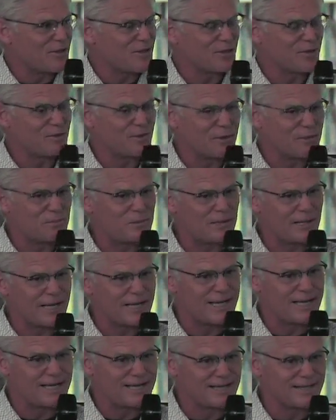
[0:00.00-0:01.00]
nothing we
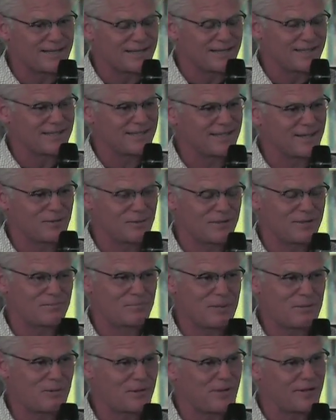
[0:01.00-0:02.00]
planned. It was,
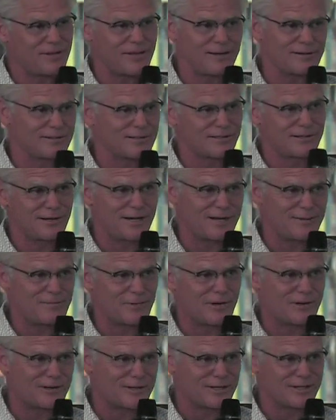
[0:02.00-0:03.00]
people thought that was great
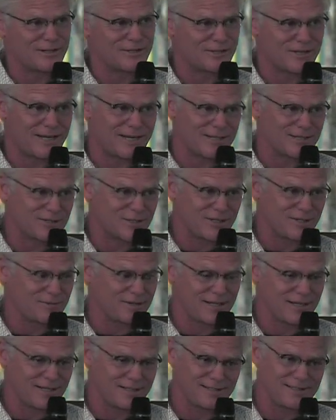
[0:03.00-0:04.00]
marketing strategy.
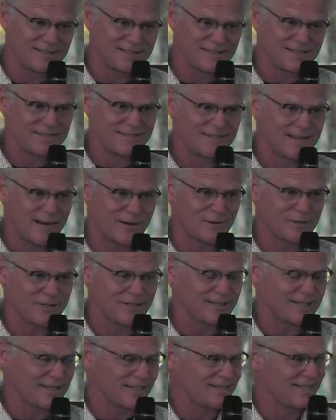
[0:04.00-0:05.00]
Well, not
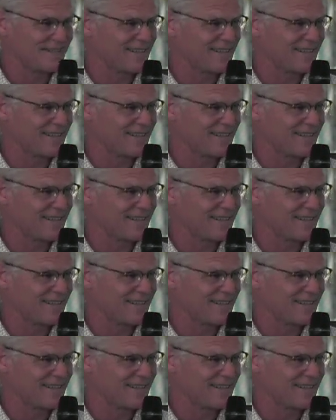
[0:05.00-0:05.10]
really.